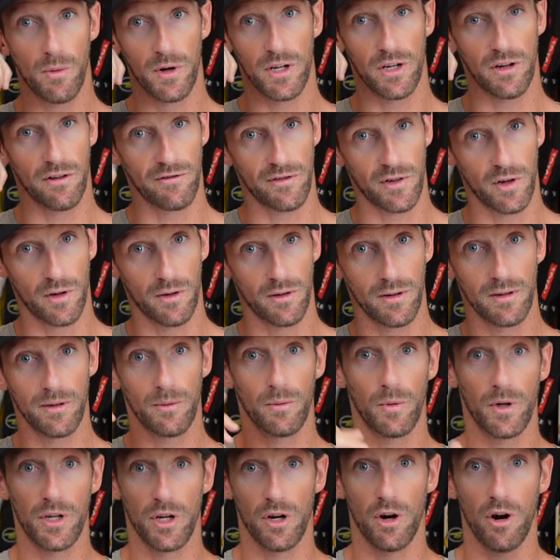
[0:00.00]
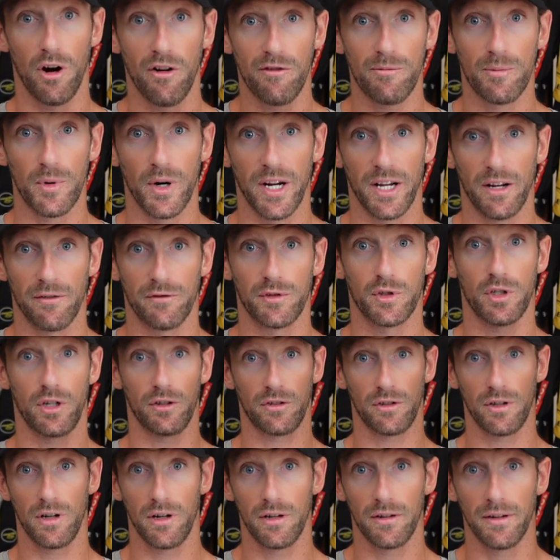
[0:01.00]
when you're off brake of
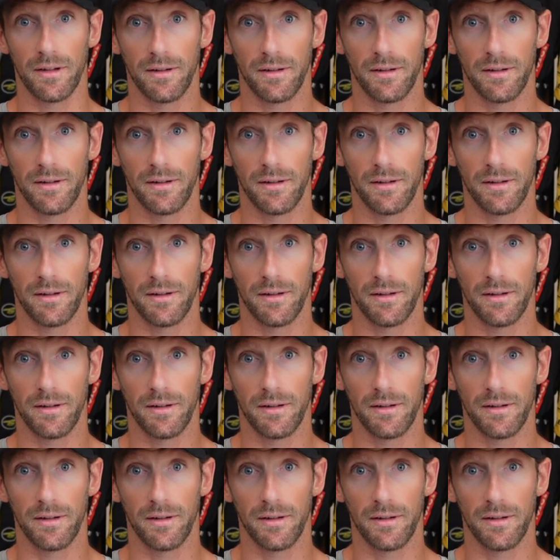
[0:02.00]
throttle,